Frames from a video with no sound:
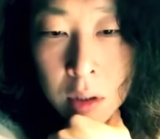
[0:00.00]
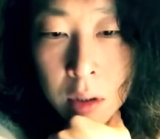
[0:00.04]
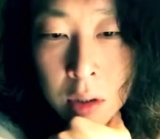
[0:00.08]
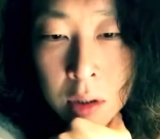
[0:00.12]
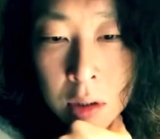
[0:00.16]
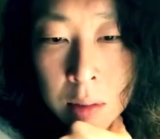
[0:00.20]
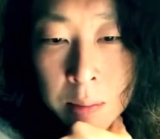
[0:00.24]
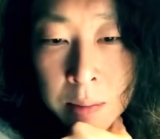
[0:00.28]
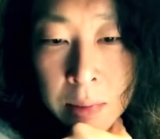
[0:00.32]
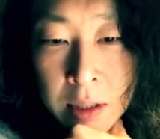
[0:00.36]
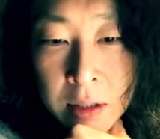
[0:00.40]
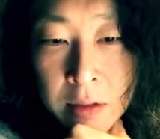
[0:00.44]

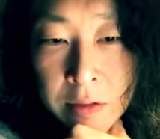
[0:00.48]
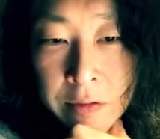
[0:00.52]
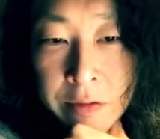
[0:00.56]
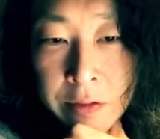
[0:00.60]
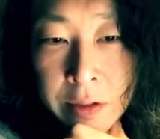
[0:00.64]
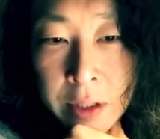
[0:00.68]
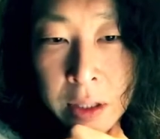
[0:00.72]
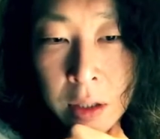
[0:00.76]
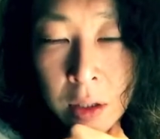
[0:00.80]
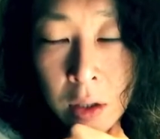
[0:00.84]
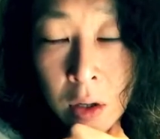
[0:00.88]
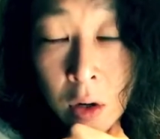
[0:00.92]

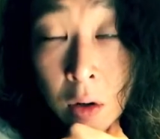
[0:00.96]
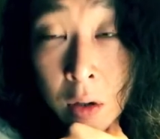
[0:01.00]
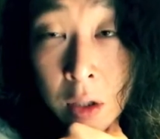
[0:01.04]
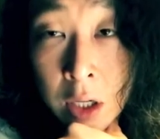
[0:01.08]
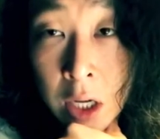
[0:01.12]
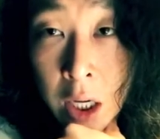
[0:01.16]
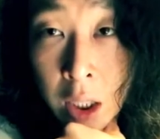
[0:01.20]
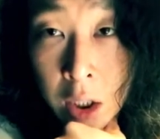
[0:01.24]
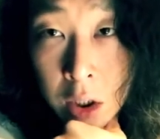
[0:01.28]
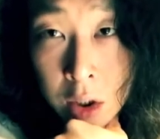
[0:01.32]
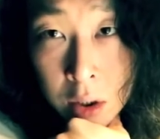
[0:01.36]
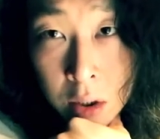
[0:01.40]
specific
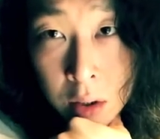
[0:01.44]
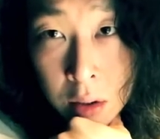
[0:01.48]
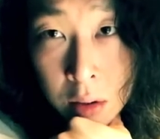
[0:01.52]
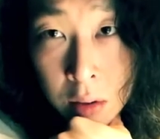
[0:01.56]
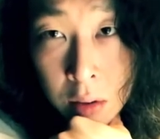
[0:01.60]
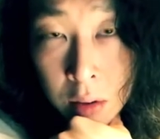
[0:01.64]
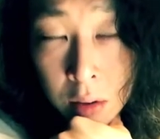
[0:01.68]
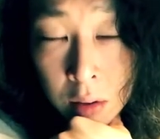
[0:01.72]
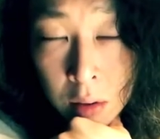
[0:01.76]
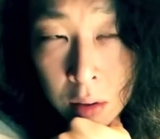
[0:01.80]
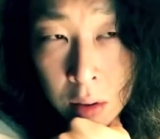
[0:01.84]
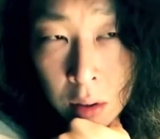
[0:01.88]
location,
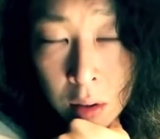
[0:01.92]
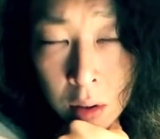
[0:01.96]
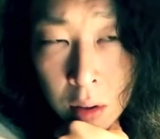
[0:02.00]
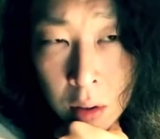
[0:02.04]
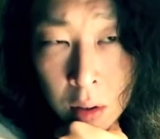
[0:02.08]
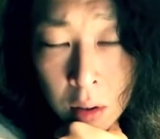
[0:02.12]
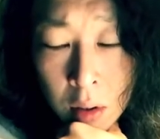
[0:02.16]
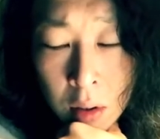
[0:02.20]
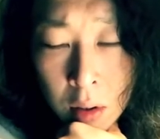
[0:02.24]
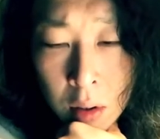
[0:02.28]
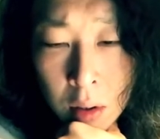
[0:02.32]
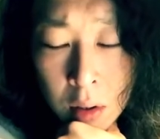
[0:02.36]

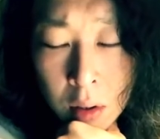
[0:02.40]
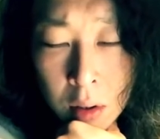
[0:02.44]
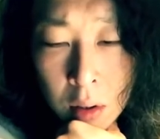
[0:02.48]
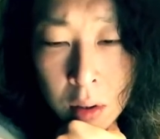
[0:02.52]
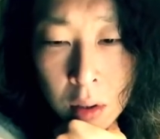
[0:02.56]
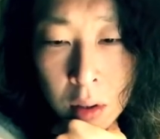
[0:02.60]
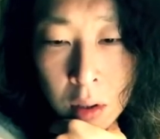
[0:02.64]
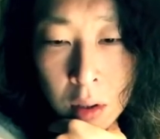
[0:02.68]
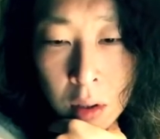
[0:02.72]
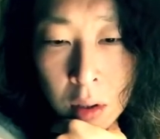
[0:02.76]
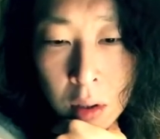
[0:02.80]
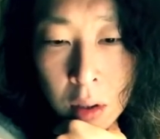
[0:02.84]

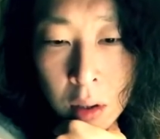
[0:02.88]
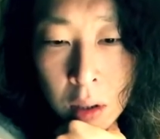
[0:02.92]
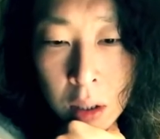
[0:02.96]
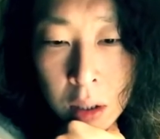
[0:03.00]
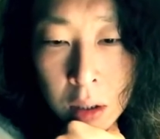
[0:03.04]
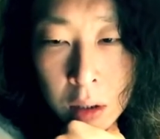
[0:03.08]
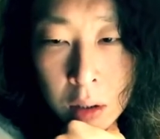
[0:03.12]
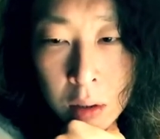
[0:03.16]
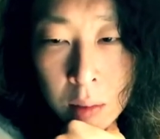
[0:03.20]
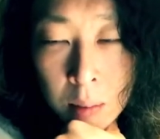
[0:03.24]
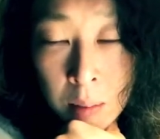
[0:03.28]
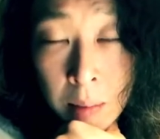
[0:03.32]

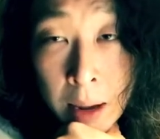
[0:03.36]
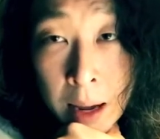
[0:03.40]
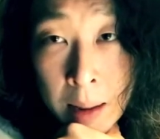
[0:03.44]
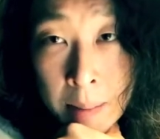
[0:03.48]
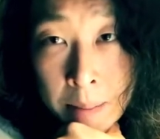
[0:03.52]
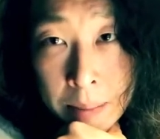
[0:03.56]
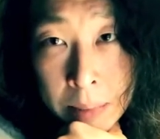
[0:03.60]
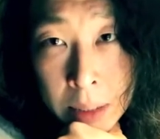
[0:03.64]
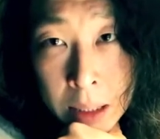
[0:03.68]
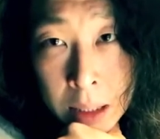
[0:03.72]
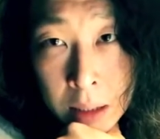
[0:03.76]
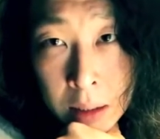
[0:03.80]
like map.
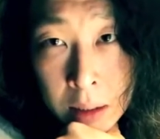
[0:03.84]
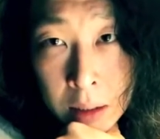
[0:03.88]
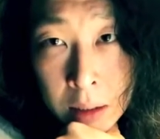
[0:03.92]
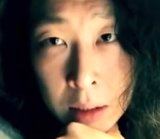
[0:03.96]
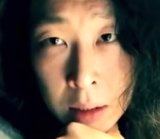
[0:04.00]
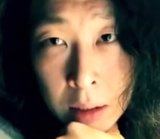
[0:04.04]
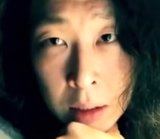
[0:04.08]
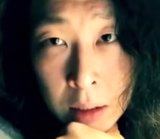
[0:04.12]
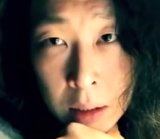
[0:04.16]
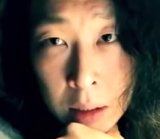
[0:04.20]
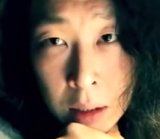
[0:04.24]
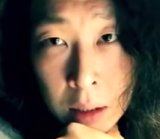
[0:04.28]

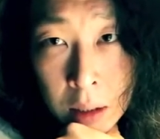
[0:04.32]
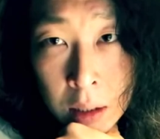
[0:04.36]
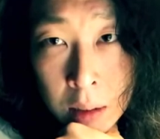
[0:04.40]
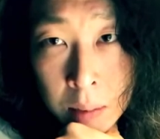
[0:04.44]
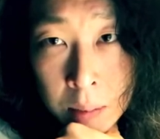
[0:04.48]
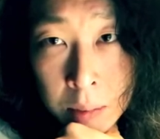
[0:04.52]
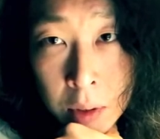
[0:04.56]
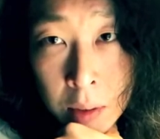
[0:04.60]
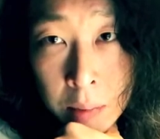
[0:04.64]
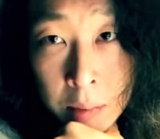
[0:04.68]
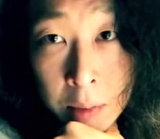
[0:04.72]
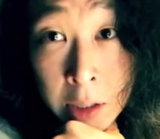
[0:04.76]

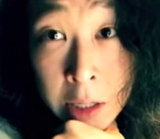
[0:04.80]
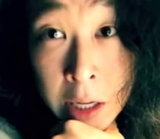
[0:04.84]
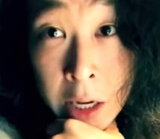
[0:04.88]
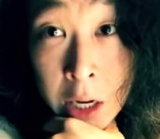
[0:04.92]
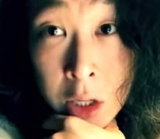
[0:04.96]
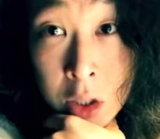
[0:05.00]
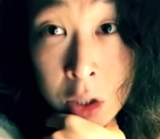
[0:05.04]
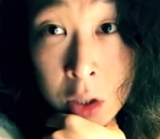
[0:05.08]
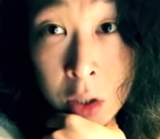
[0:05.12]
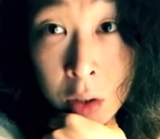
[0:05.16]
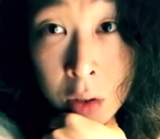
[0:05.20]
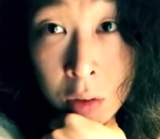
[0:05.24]
The
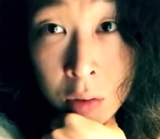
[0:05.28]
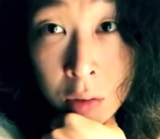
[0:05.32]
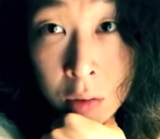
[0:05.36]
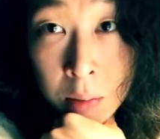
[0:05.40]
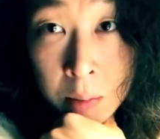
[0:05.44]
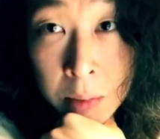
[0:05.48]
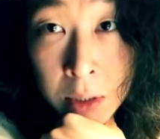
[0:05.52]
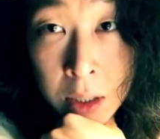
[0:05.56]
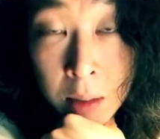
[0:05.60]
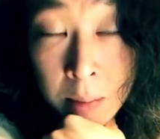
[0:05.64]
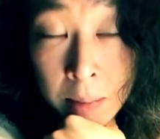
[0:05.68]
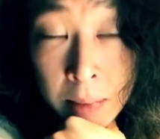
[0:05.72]
application would
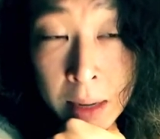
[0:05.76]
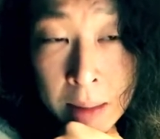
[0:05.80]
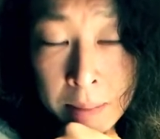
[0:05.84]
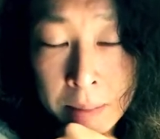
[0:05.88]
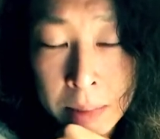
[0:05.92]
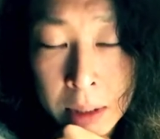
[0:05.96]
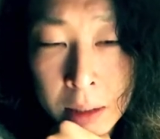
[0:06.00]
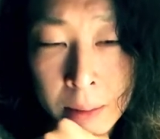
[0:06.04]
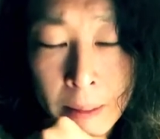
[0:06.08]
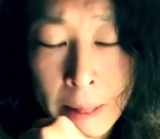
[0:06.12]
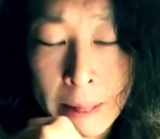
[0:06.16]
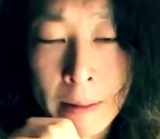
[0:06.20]
be a
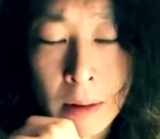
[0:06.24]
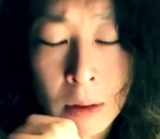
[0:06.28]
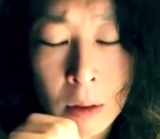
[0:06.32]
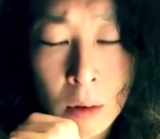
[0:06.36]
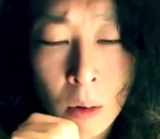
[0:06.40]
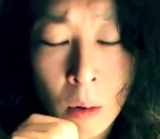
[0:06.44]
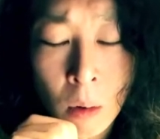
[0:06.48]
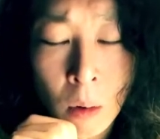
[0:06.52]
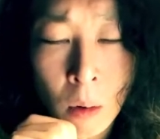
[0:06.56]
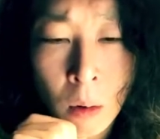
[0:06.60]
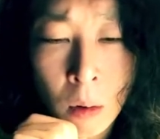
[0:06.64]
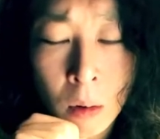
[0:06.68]
map,
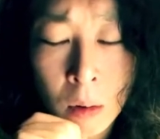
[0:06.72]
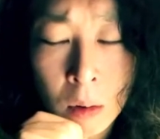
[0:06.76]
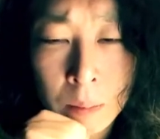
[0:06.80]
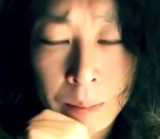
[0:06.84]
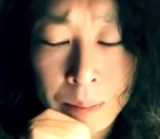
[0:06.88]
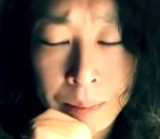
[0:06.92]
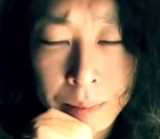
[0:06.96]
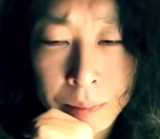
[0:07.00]
or